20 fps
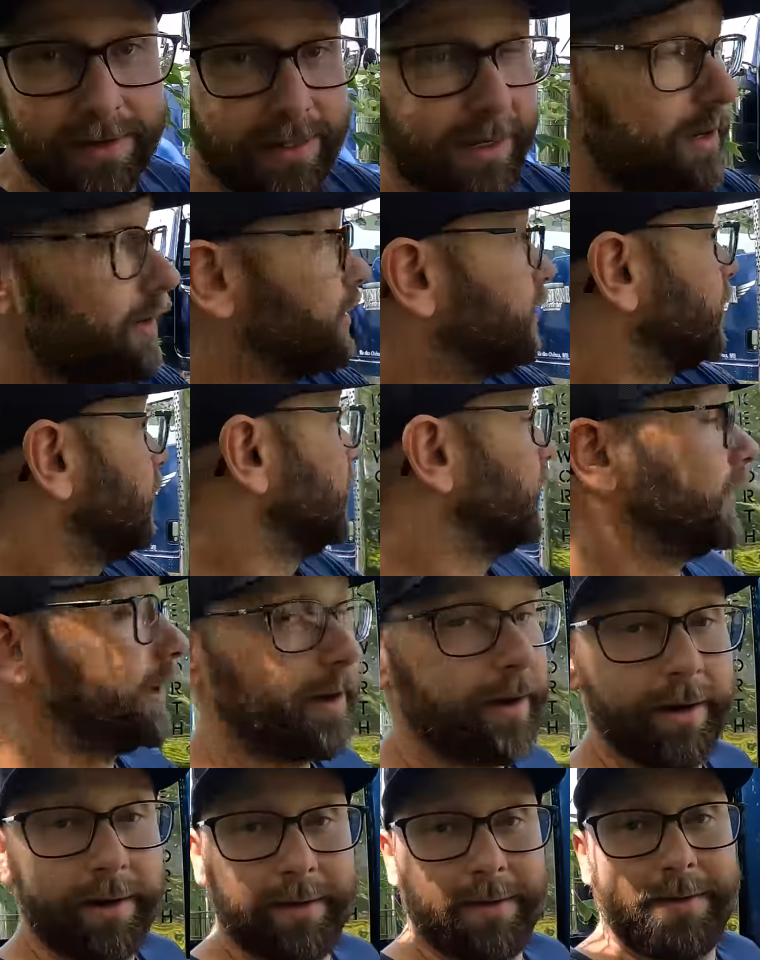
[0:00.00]
I was telling you
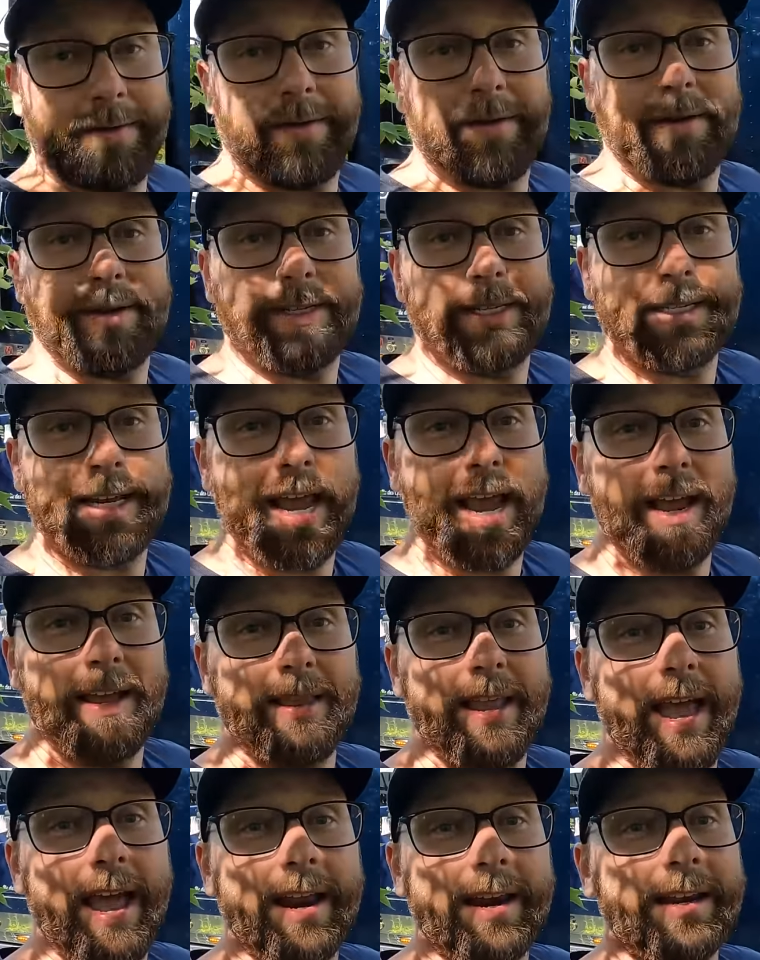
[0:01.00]
earlier,
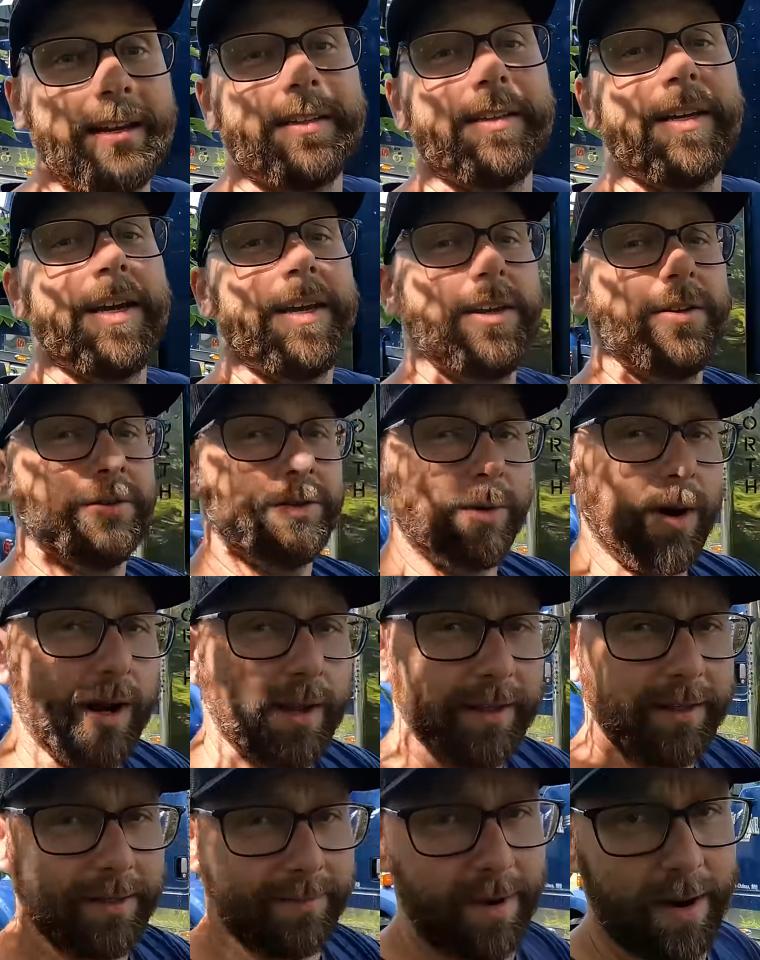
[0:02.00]
scan that, and it'll take you
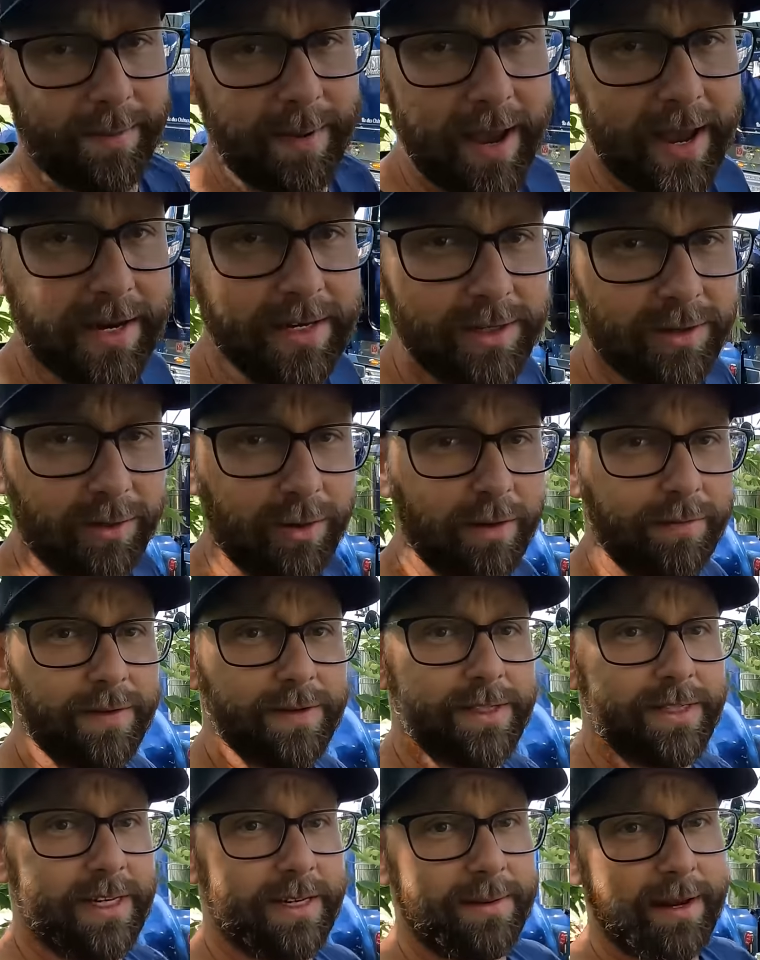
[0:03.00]
directly to my page. Or if
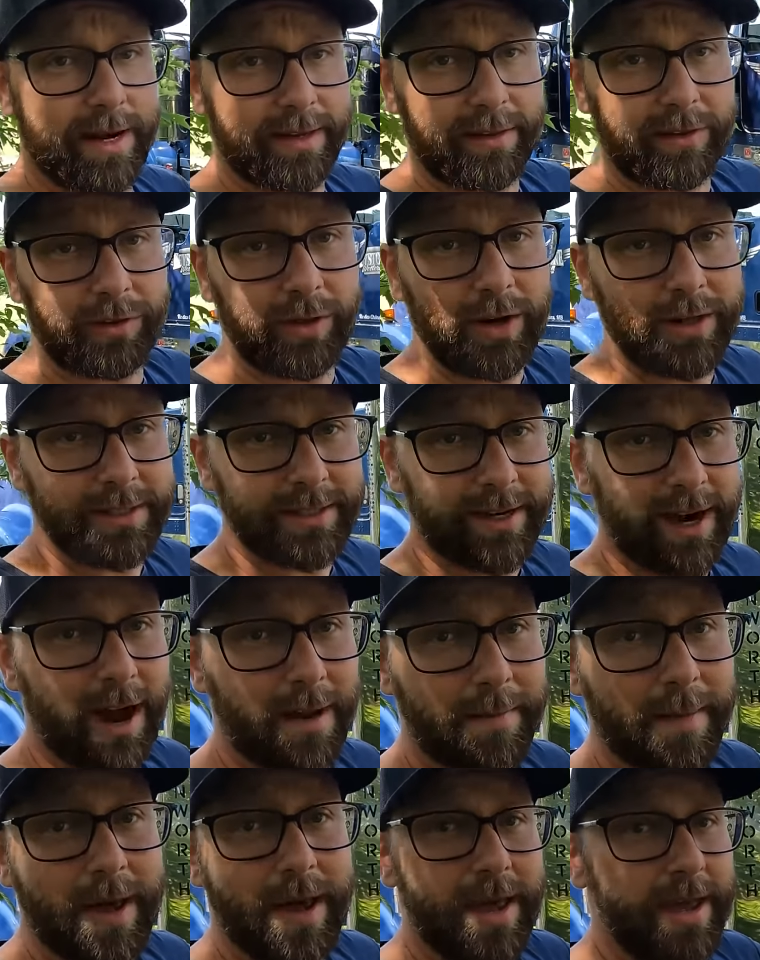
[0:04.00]
you see it at the truck
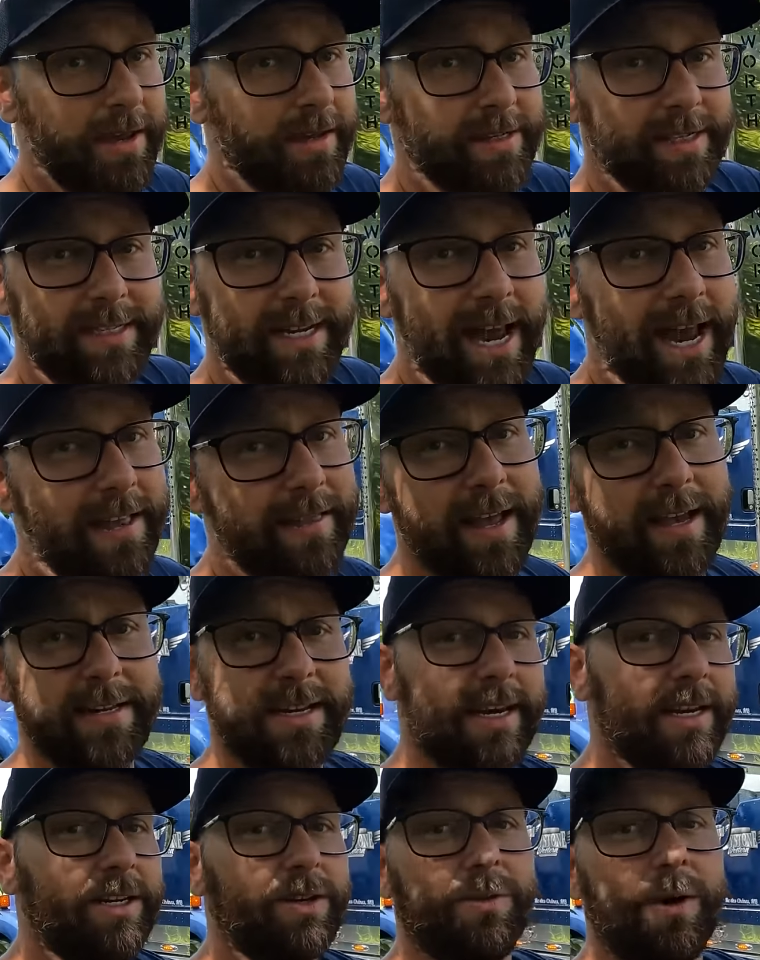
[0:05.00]
stop, you scan that,
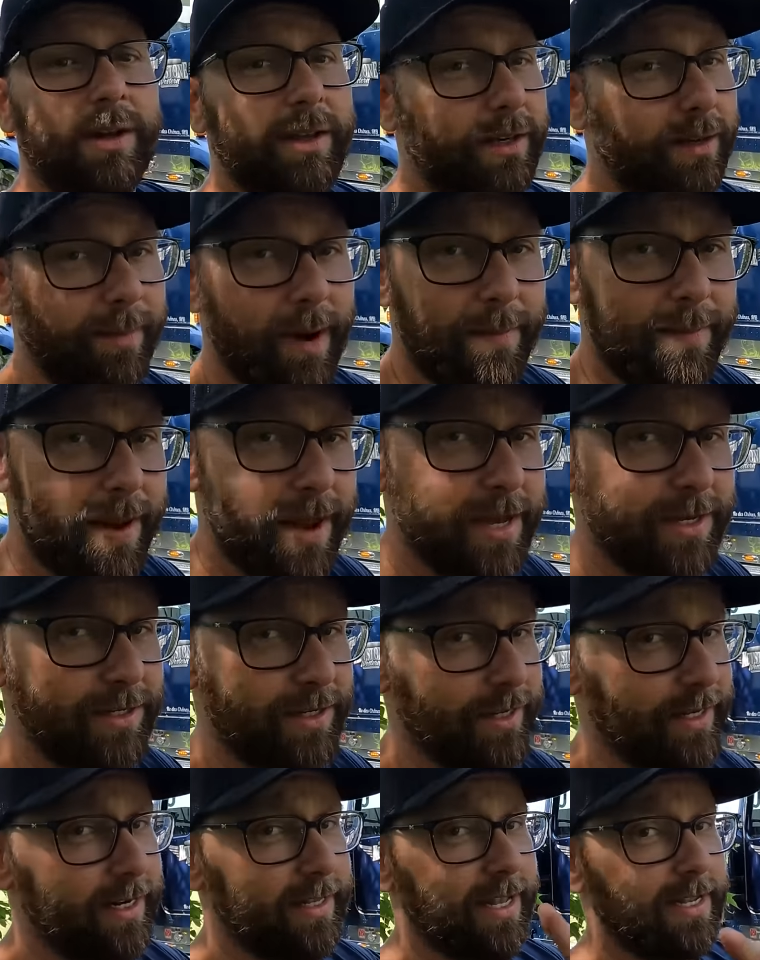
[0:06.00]
take it directly to my page,
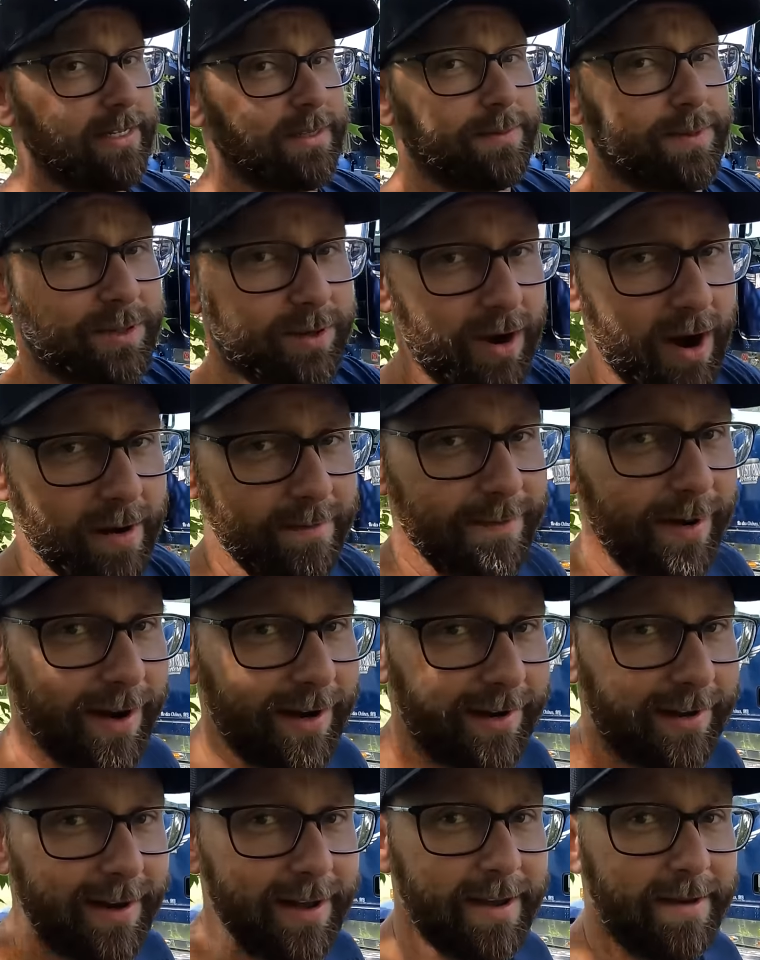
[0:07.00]
you can hit that subscribe
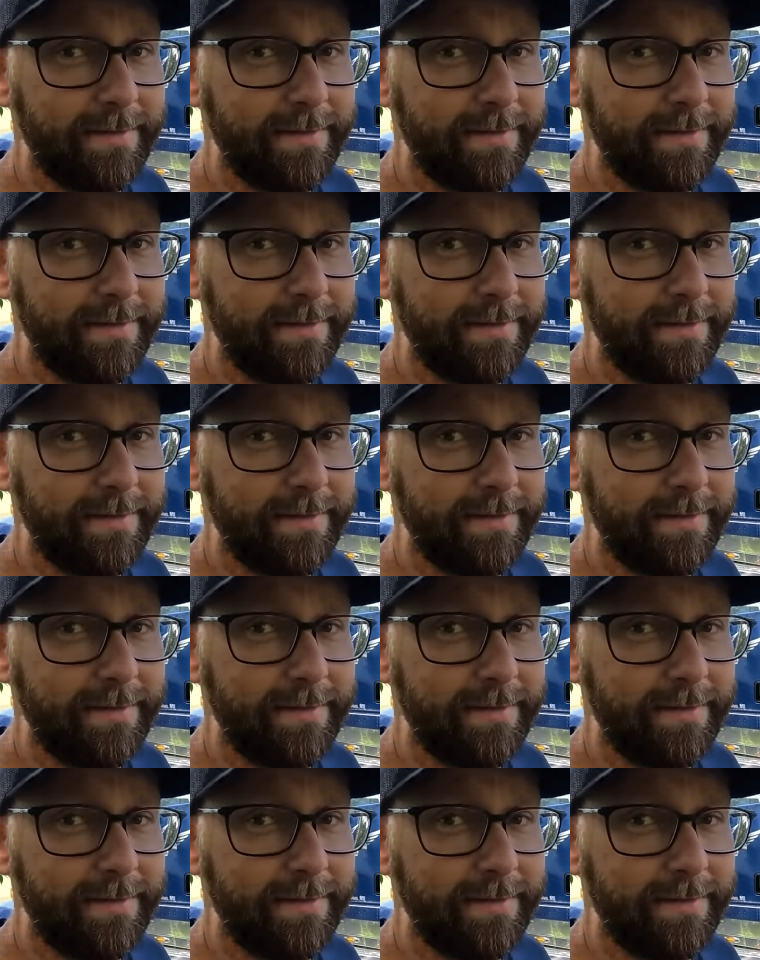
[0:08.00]
button.